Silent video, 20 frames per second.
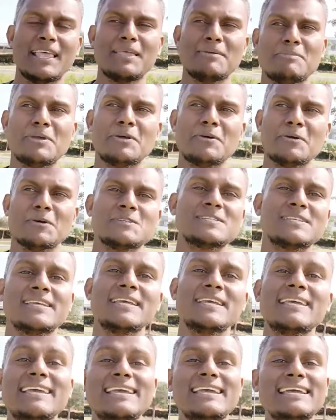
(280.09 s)
because
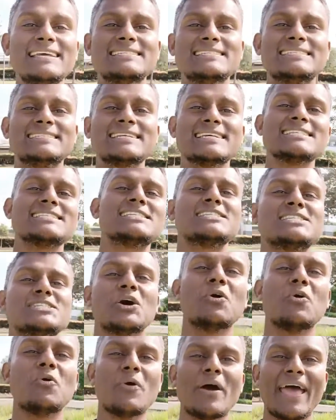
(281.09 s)
it's just
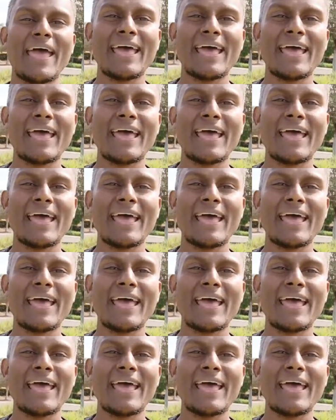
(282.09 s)
so